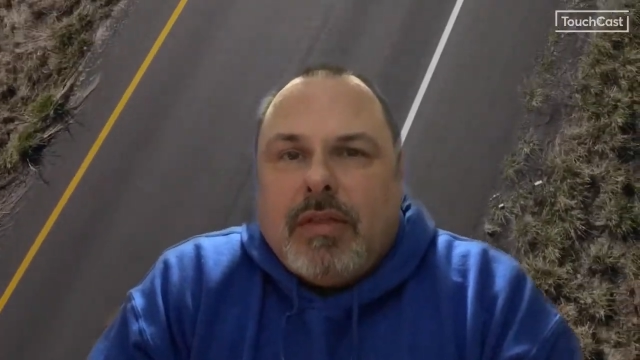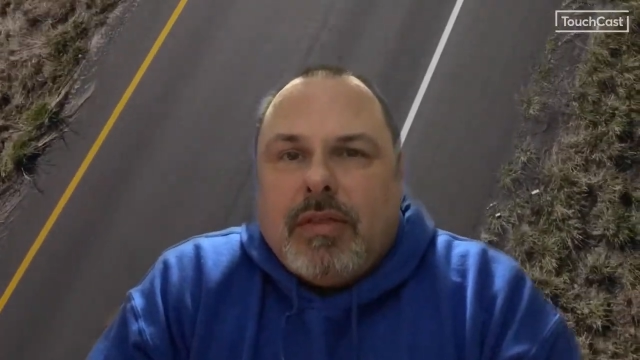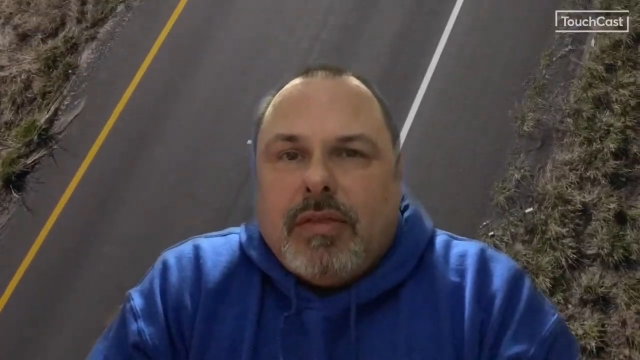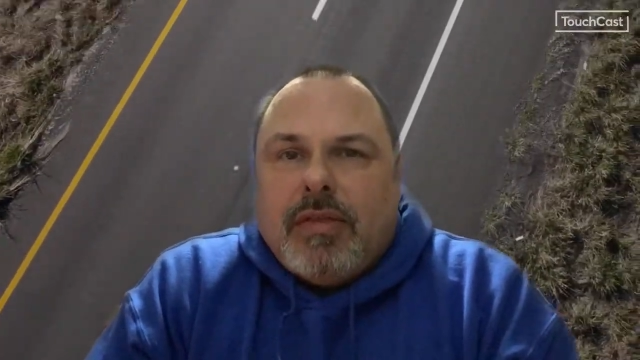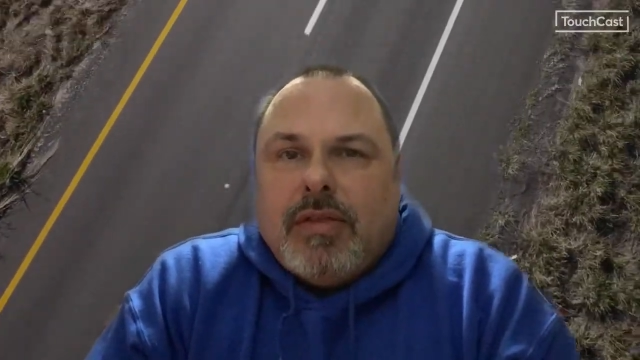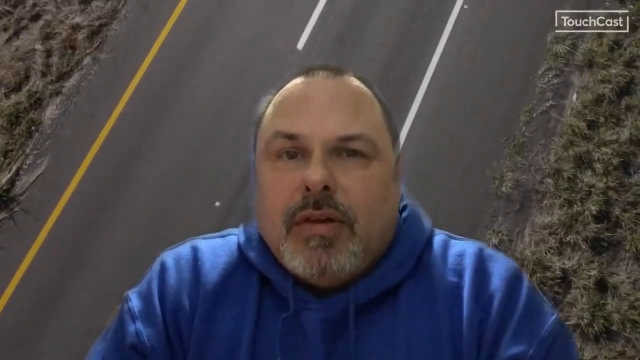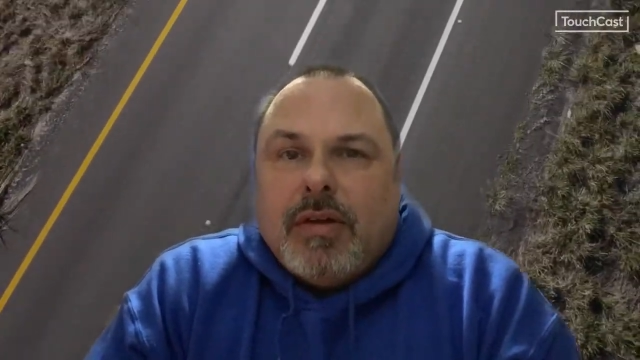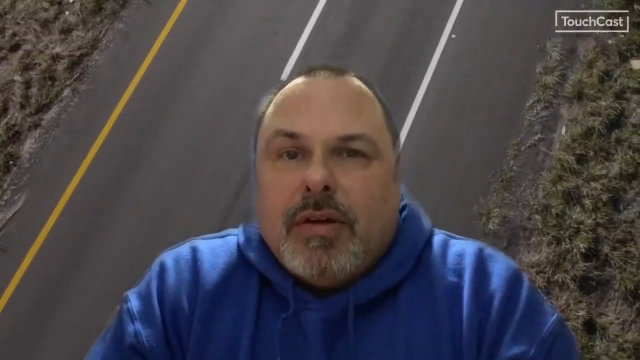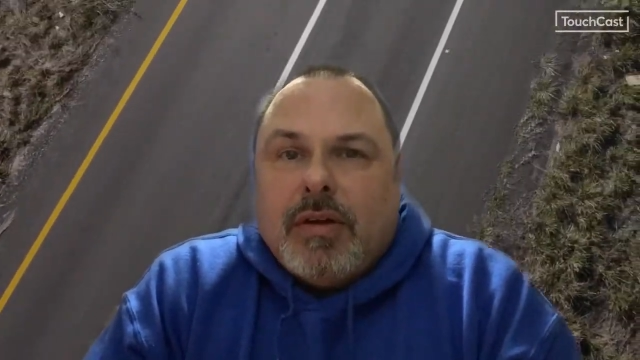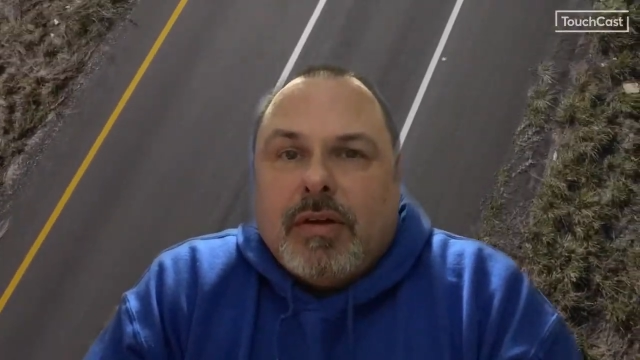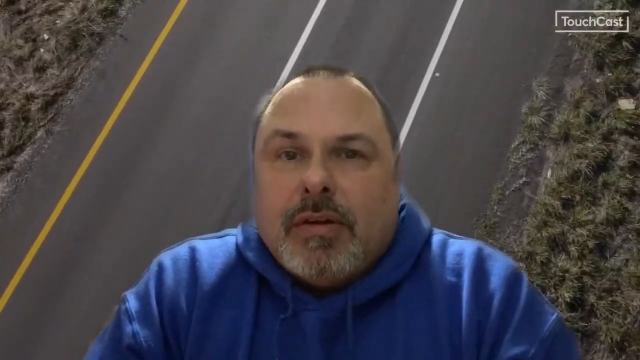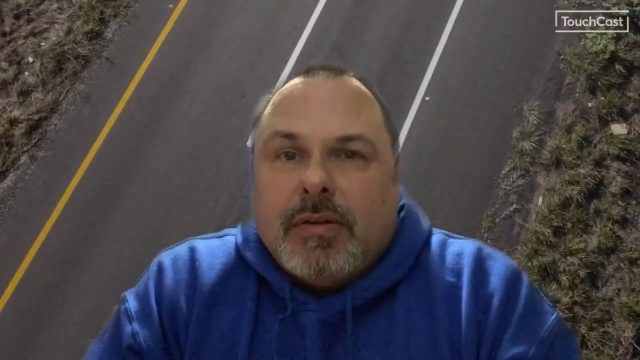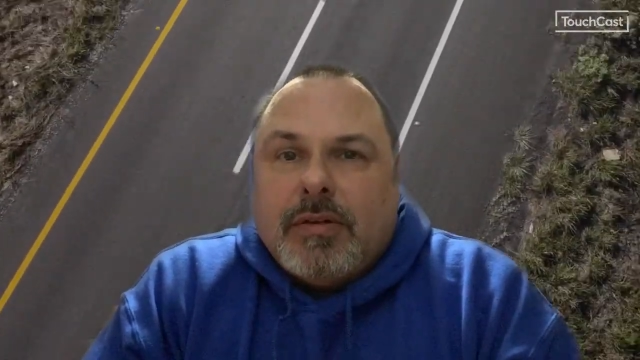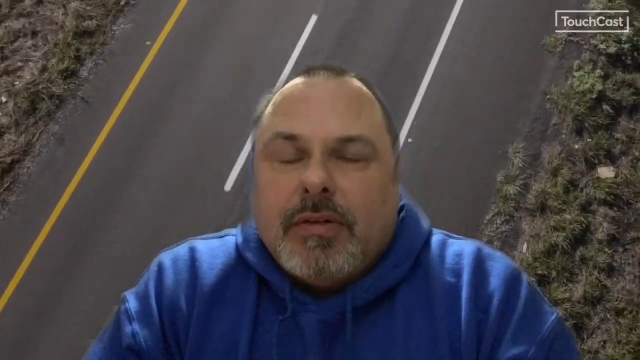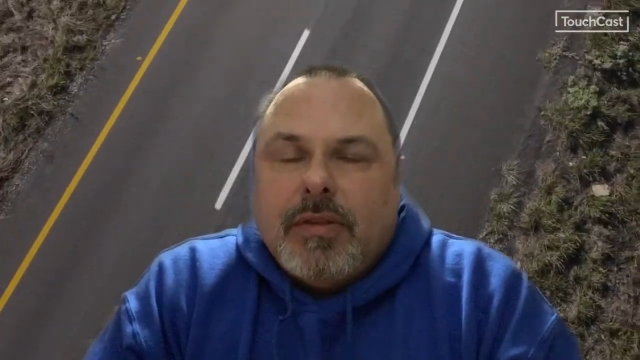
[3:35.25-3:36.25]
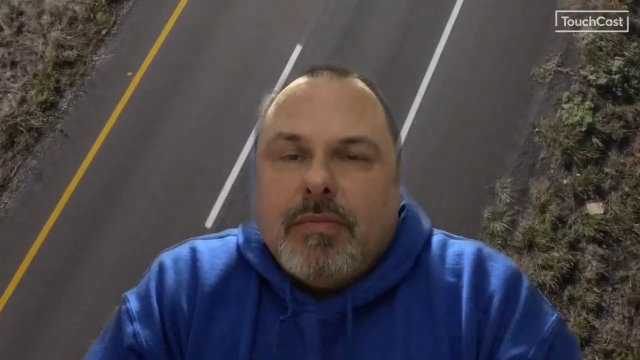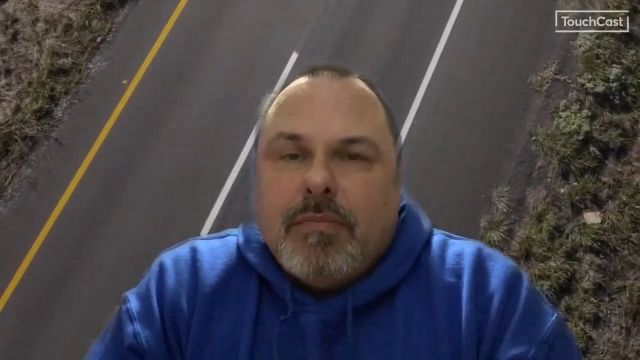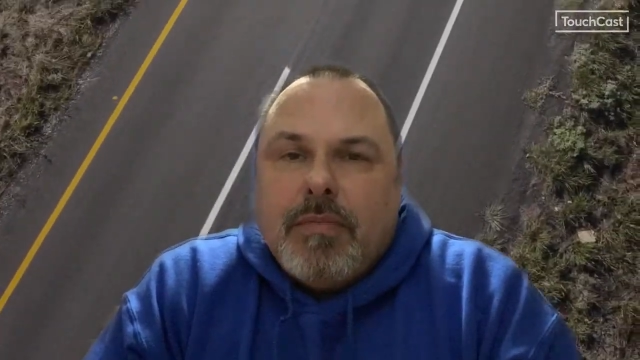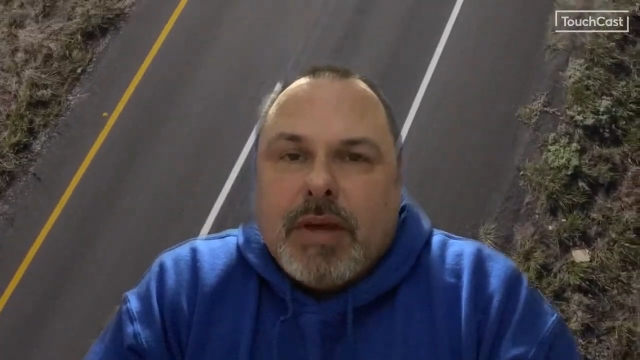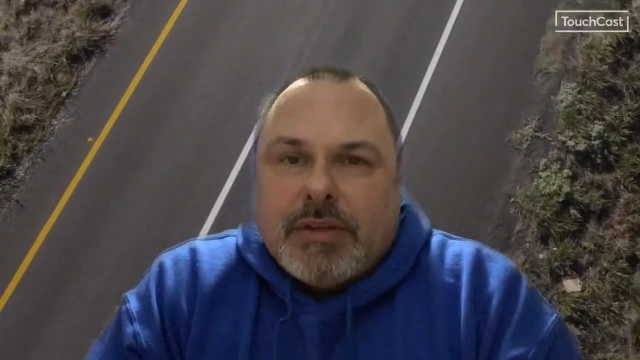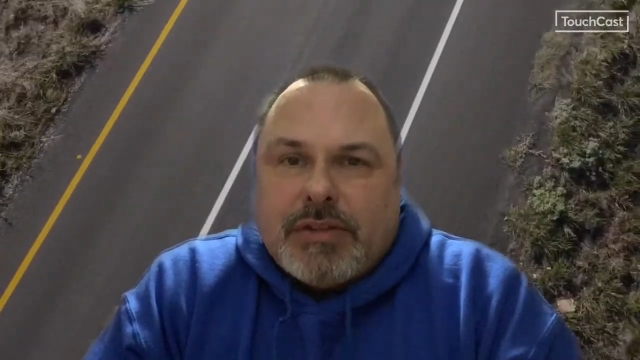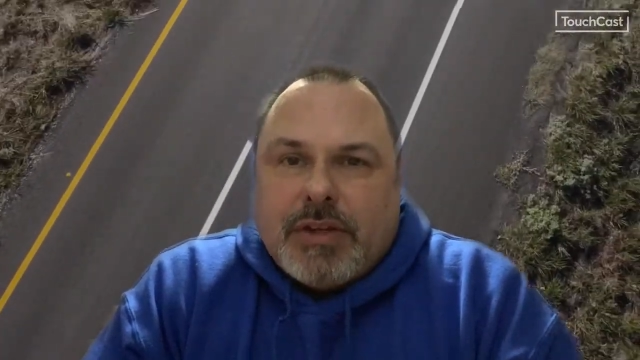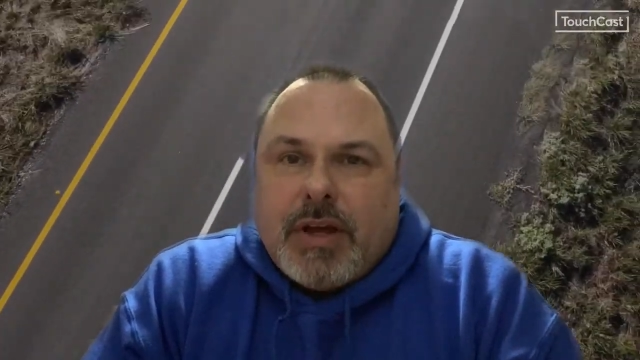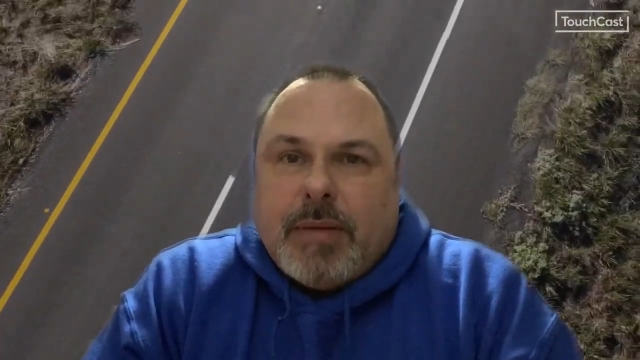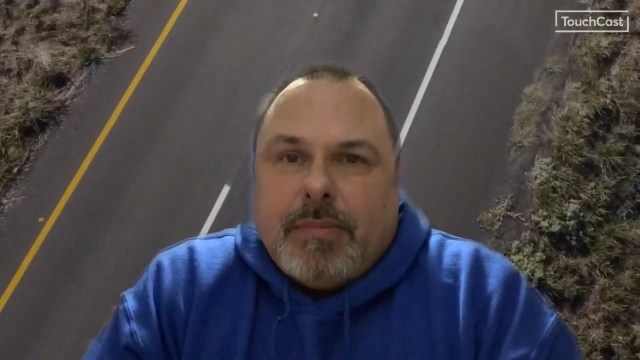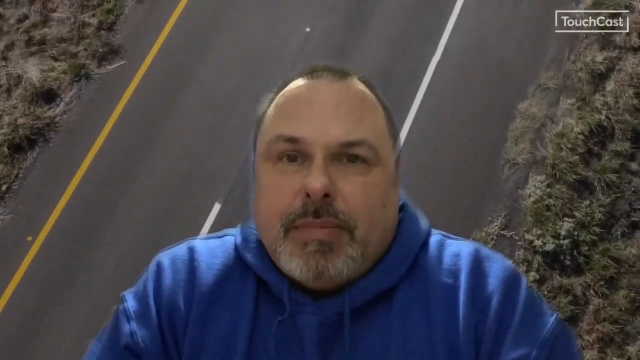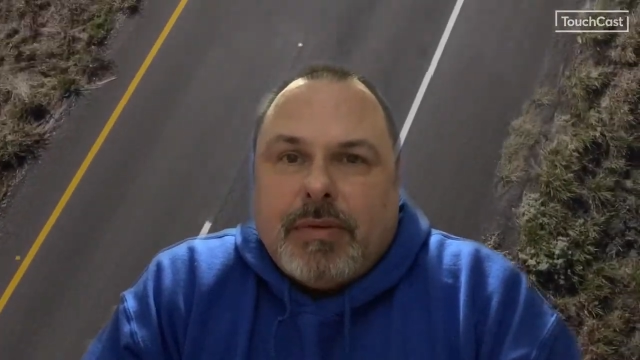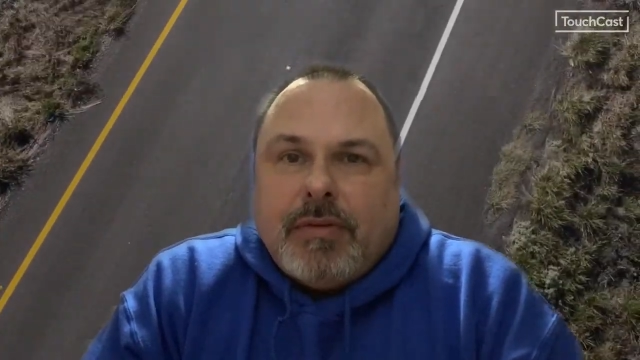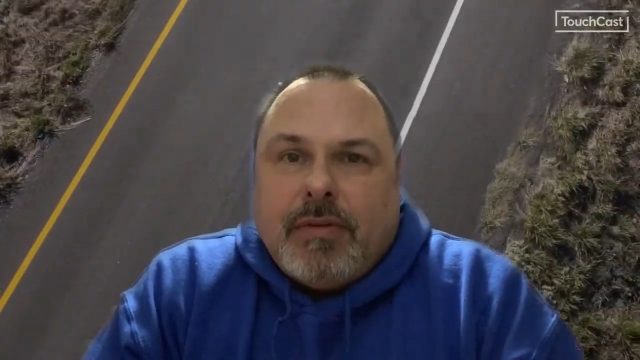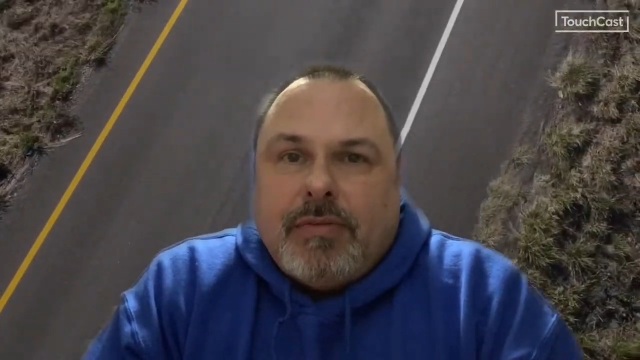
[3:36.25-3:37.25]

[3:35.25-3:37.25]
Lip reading: the mix up